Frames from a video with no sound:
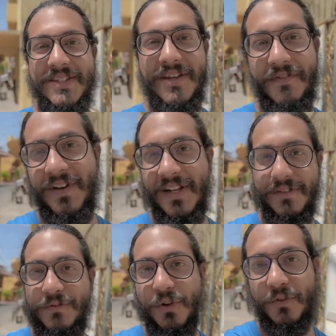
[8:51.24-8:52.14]
is
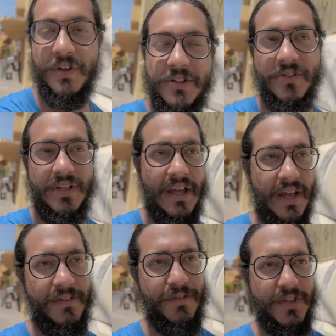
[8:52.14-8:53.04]
definitely full of history
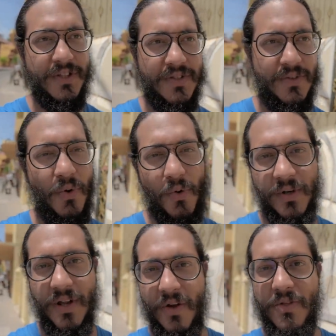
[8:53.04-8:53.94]
and if you just go
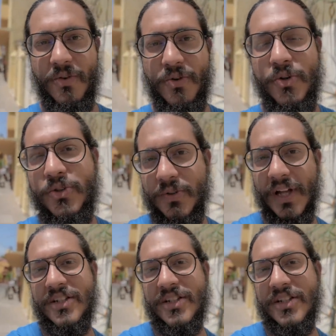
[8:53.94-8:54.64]
down the road you'll